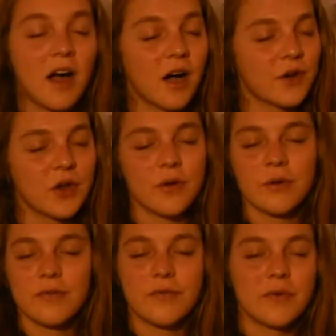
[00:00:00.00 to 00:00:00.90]
I don't know
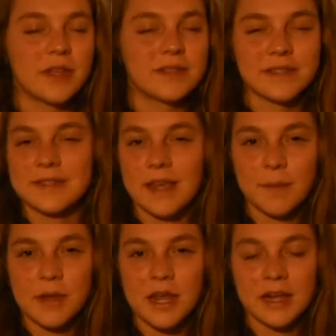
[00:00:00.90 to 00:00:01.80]
if it's the
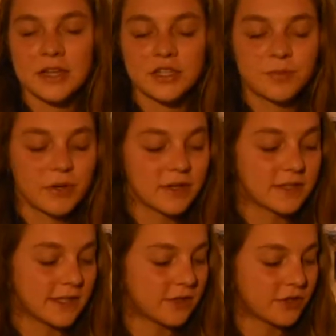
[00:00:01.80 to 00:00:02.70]
same in English
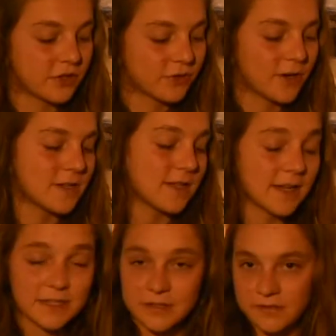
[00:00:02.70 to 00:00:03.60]
because these are the
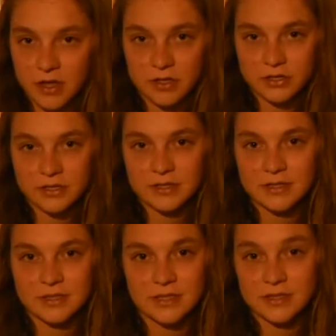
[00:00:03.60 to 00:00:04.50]
translated
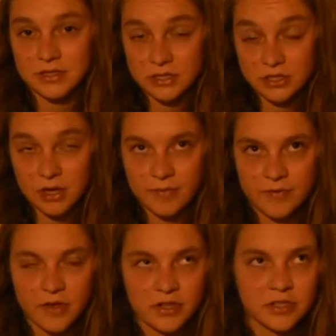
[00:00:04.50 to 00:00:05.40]
versions, these are the
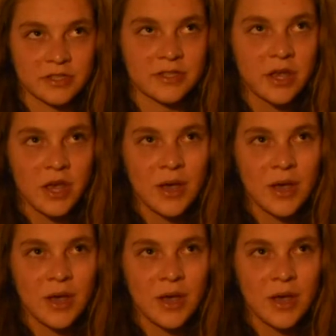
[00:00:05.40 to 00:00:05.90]
German versions.